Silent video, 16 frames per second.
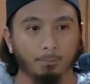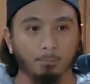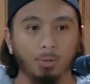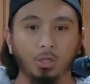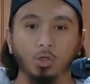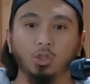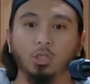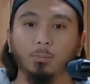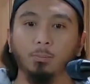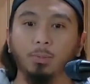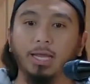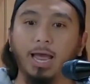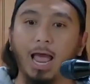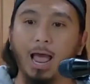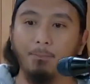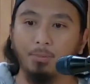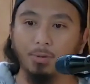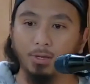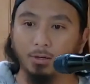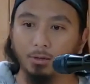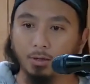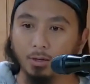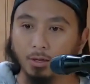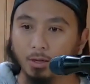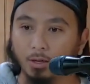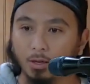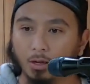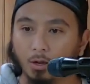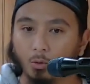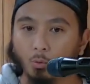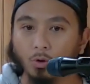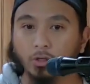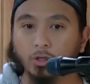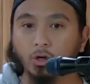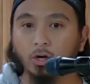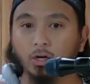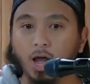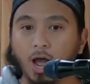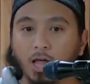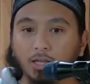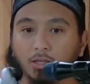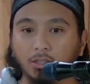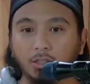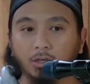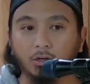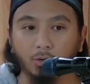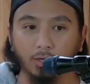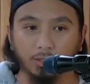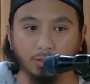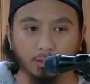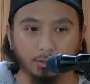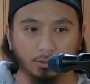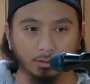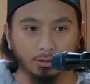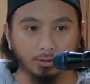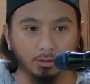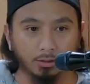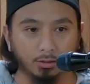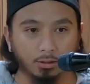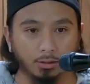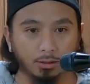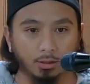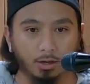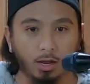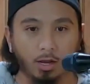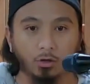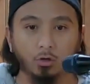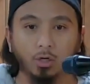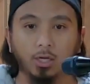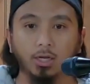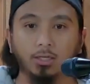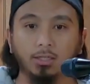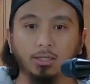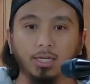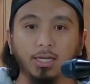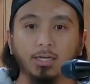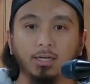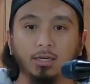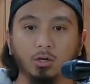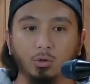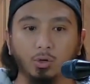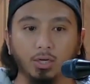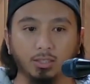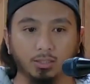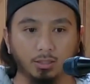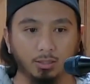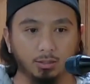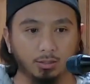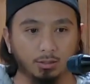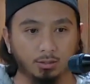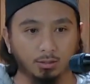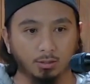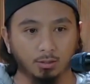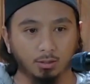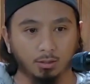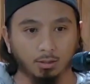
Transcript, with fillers: But you should be happy when your knowledge increases and your good deed increases.